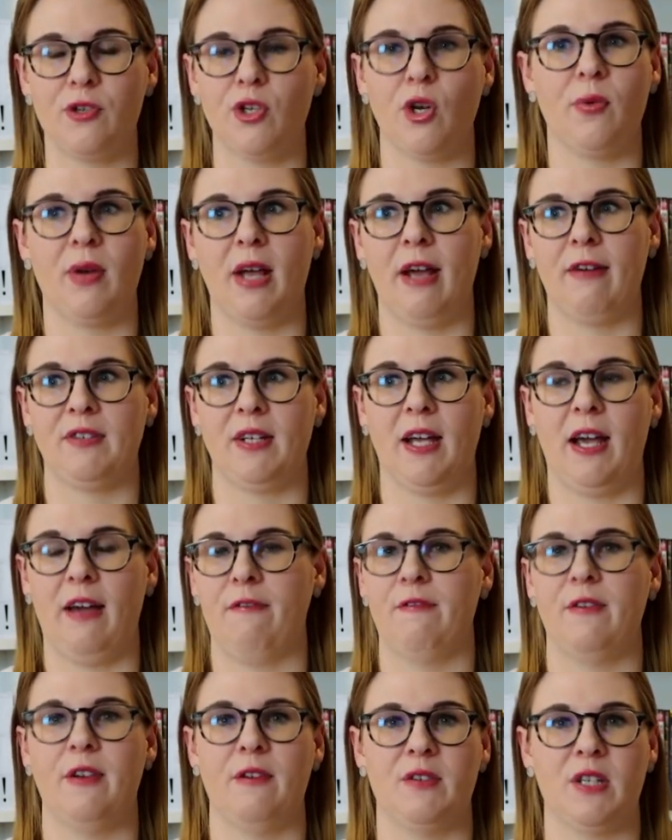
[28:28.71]
You don't have to
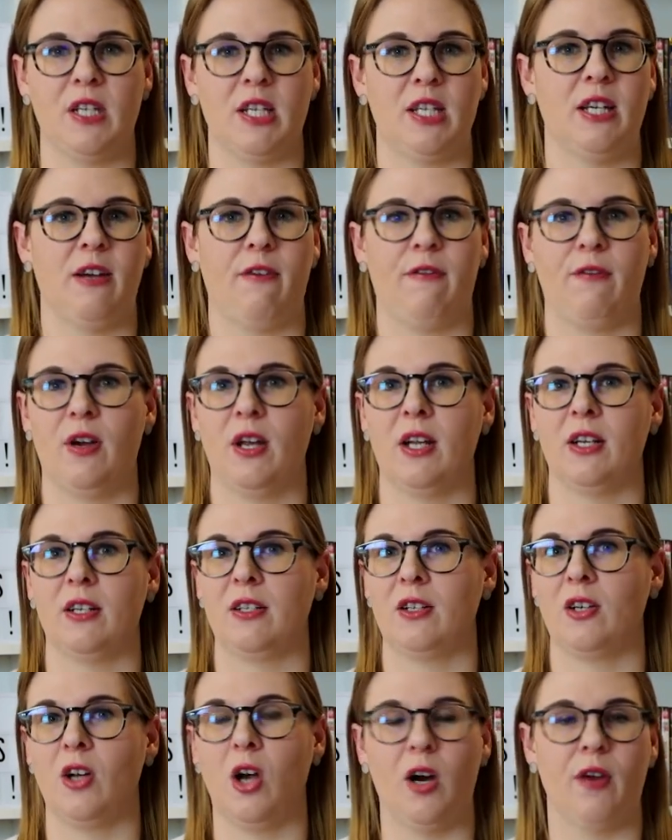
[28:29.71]
have 50
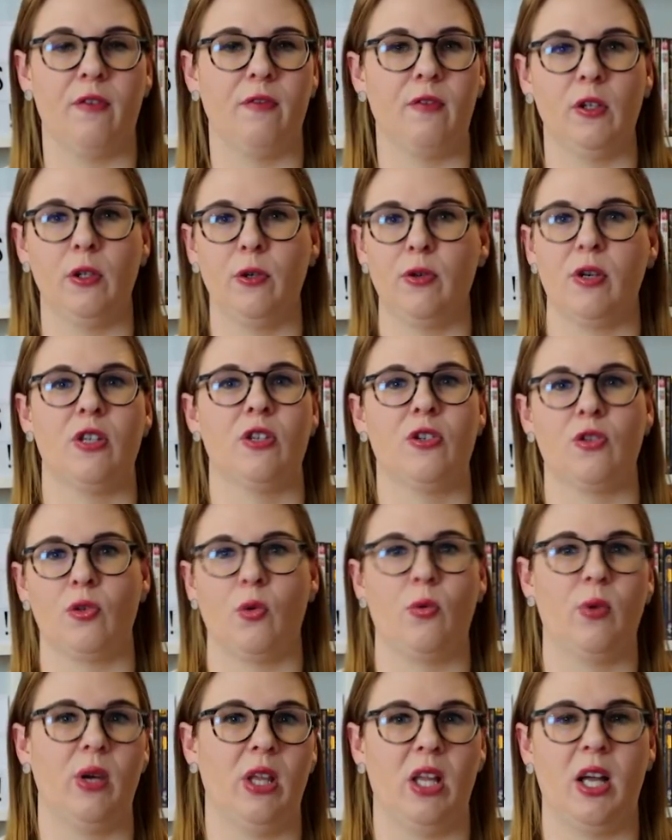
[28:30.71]
different convoluted
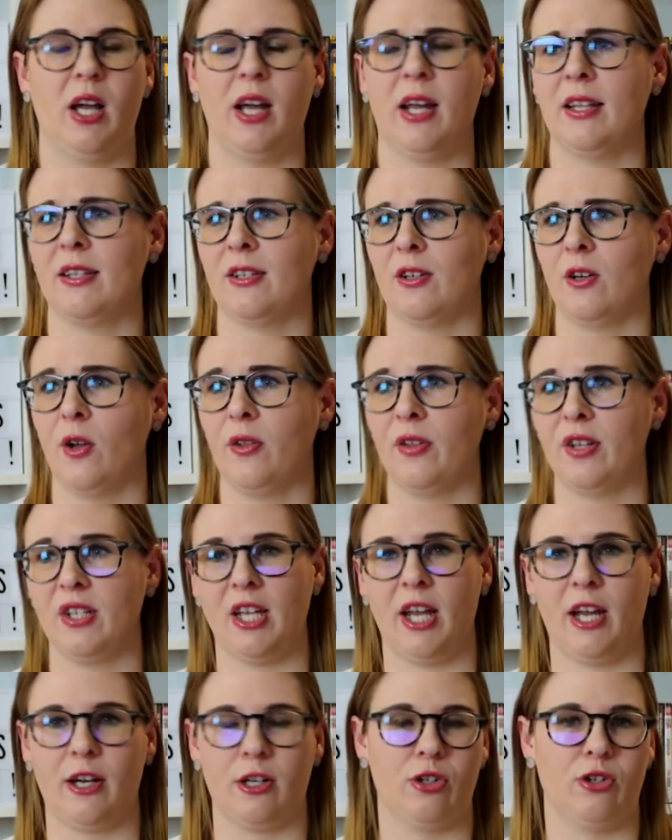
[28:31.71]
storylines and all these
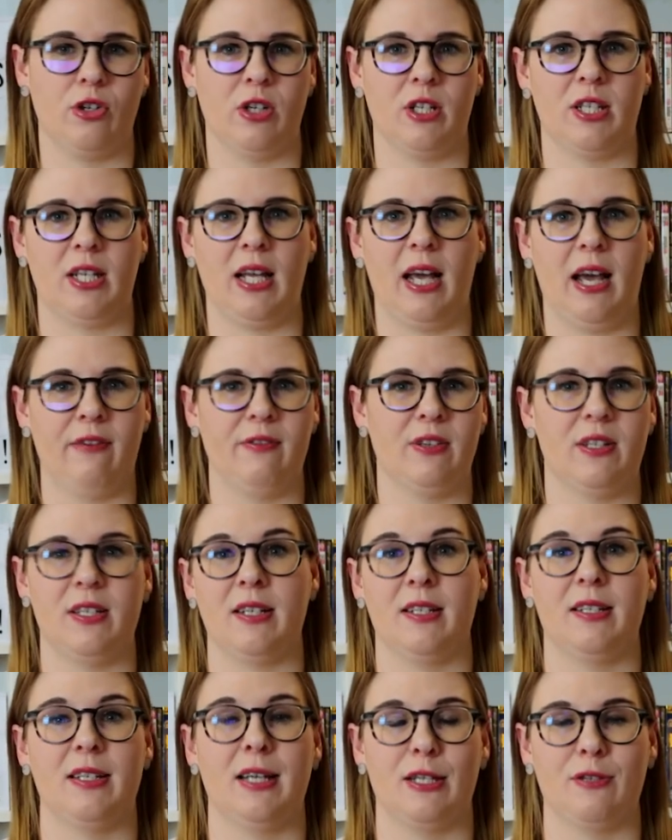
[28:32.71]
extras to have a
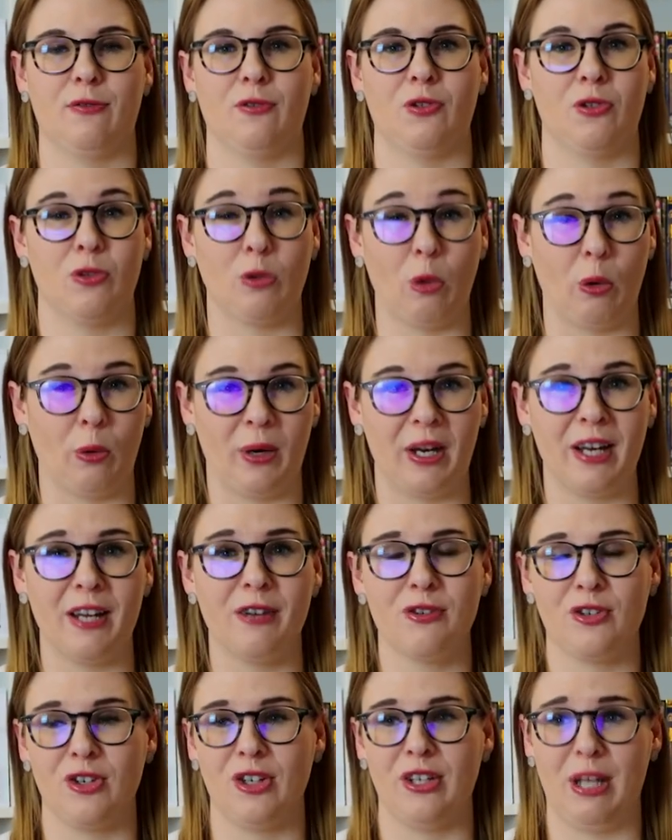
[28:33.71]
successful story.
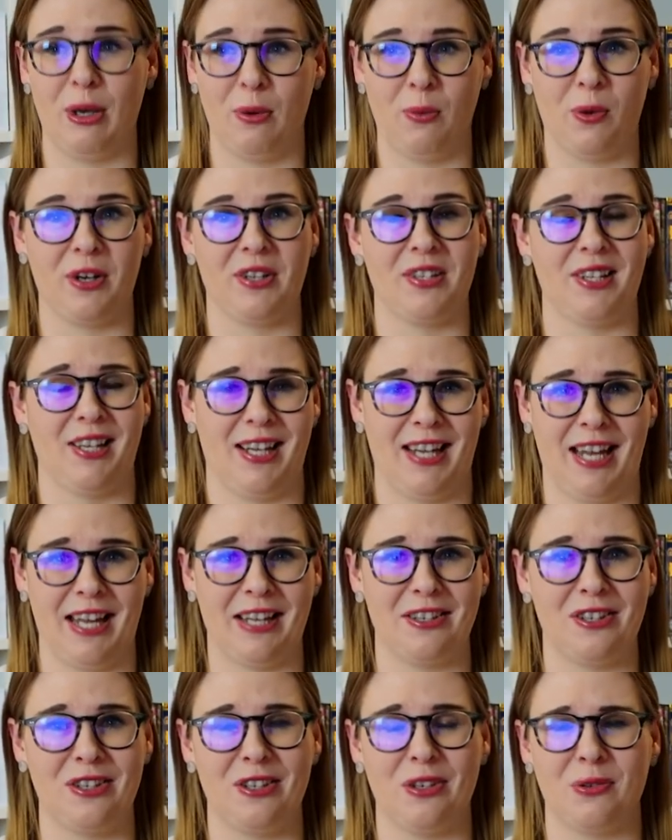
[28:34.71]
Usually that works
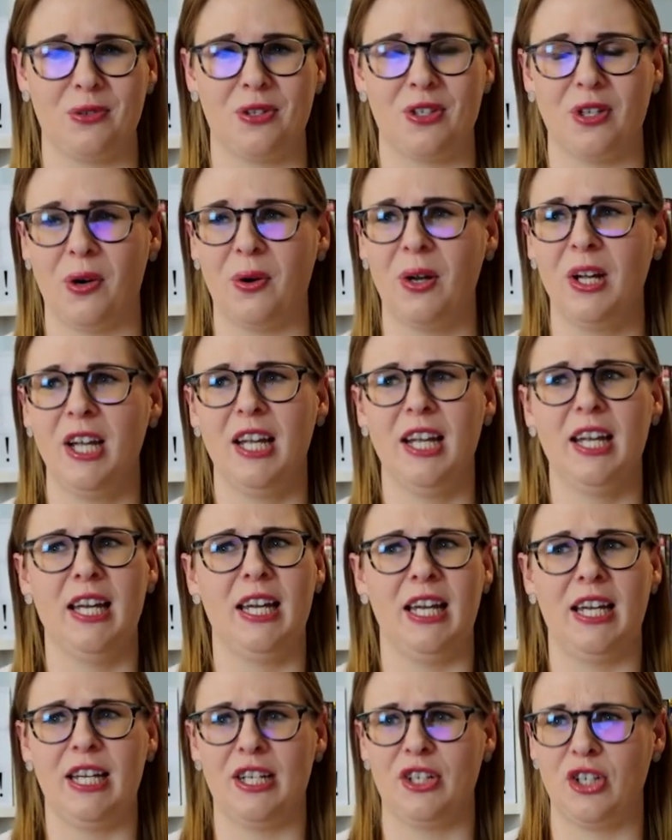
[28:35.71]
against you. So
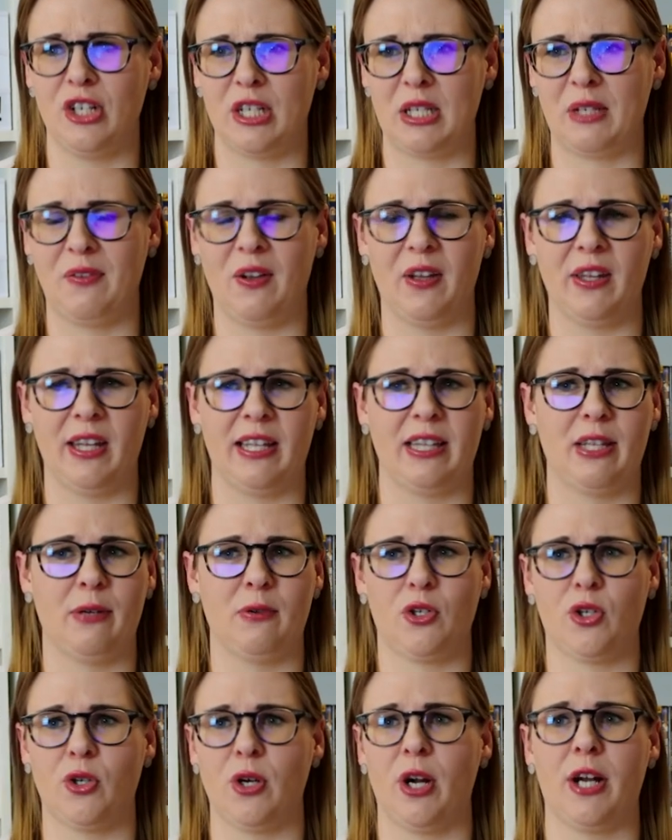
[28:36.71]
it just felt like they
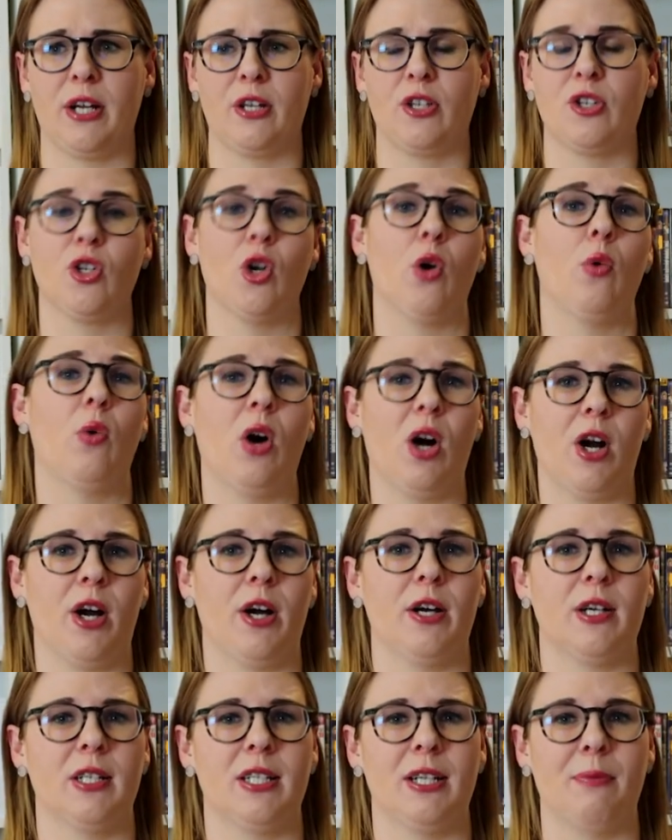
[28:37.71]
were trying so
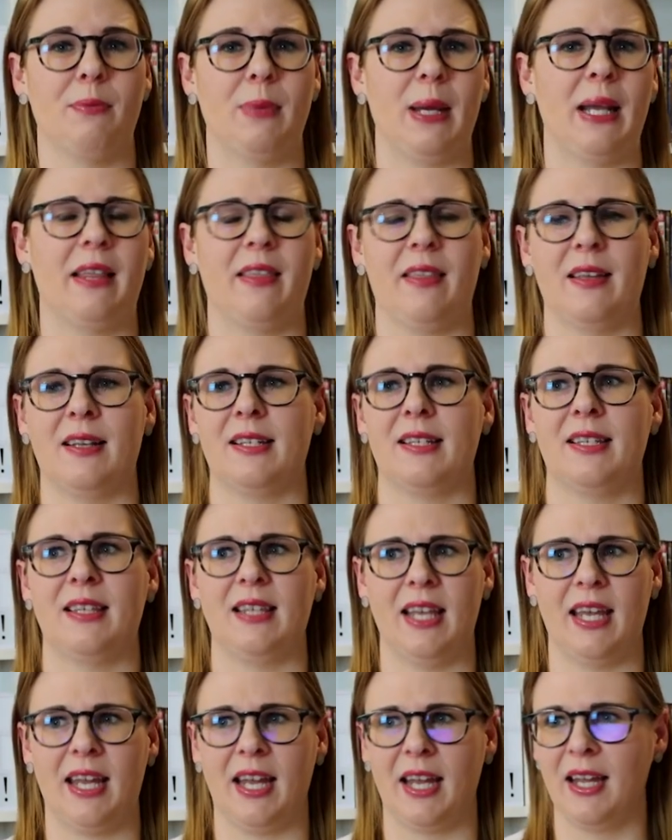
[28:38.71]
hard to make this
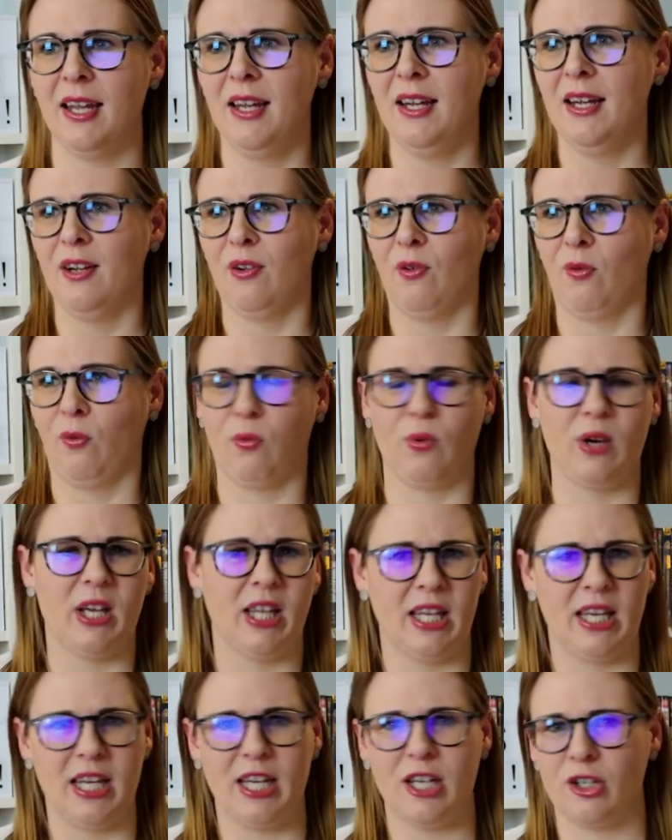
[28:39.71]
thing
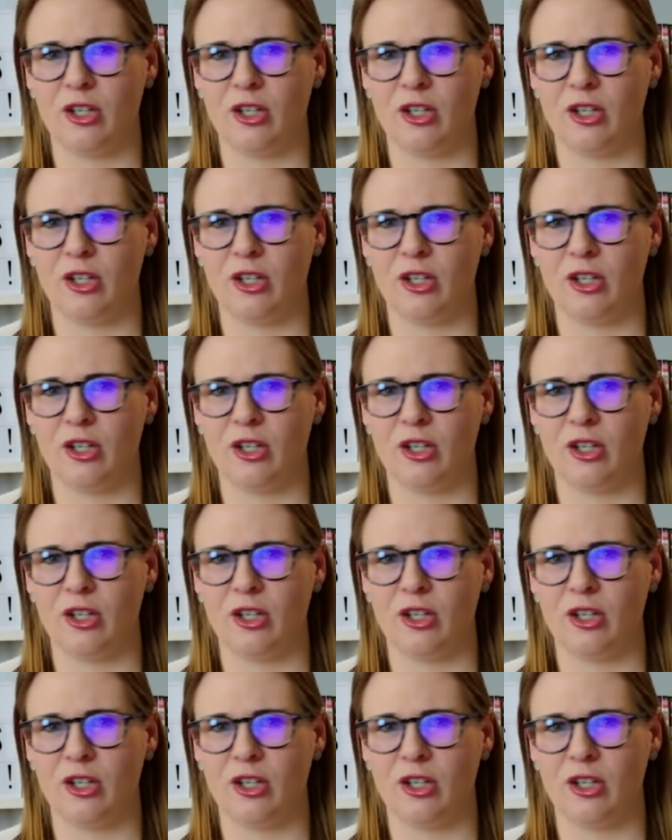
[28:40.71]
really